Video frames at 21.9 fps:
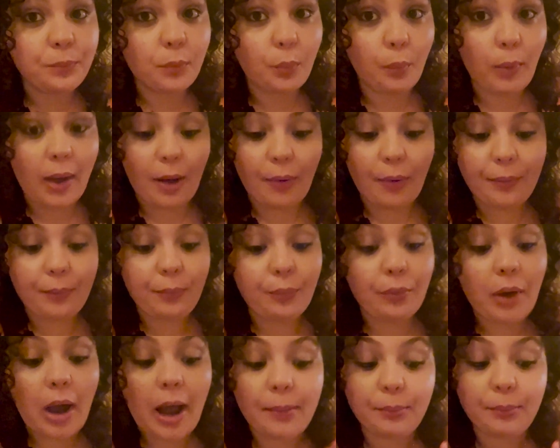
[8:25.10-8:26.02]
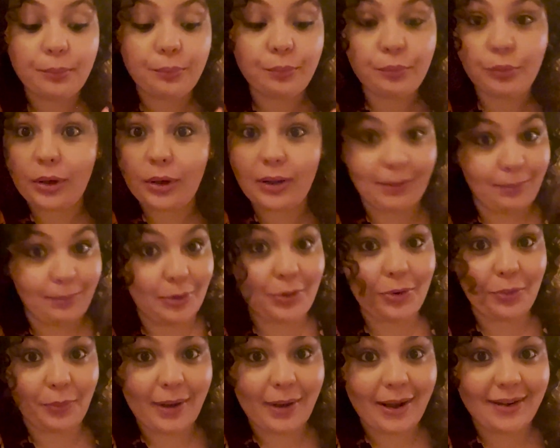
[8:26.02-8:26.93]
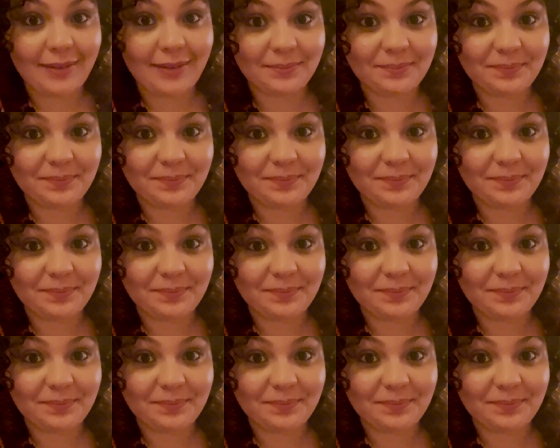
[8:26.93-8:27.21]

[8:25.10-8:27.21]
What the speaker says: Wow, I'm really blown away.